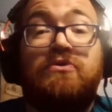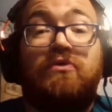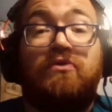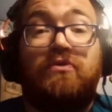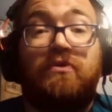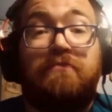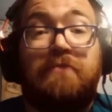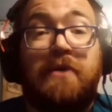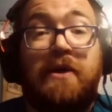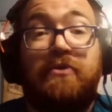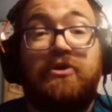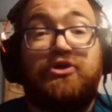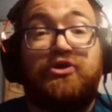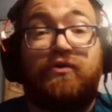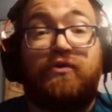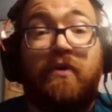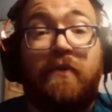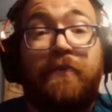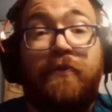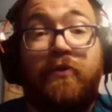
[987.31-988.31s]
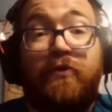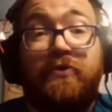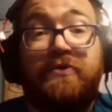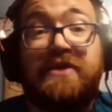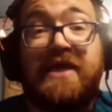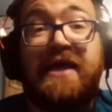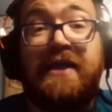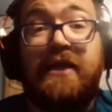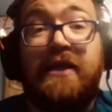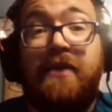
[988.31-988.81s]
publish a report that
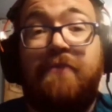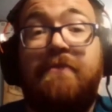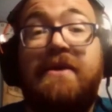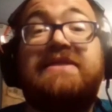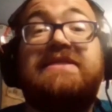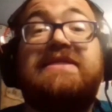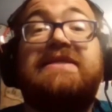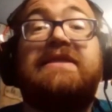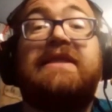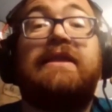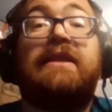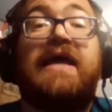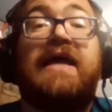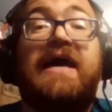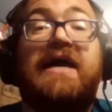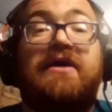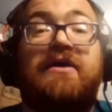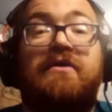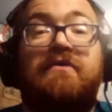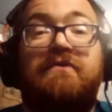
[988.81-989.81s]
lamented the lack of